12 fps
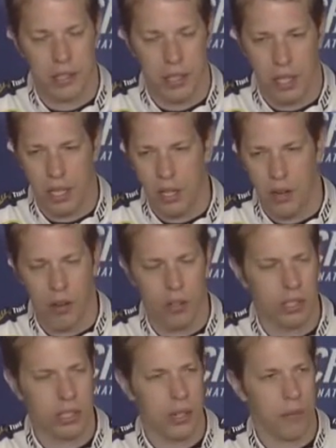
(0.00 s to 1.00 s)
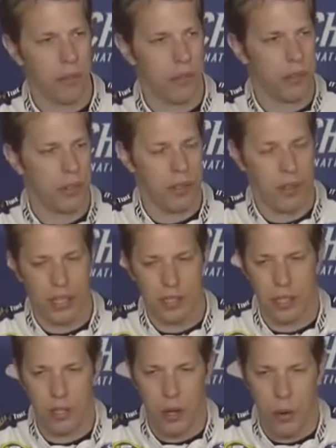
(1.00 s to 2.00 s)
and, and, all these different
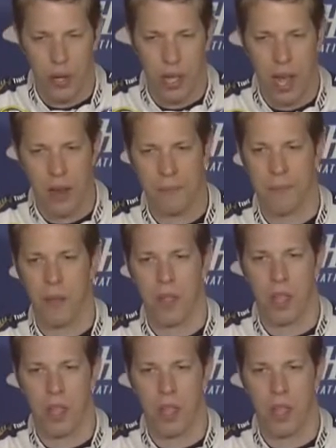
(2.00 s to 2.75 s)
things that are going on.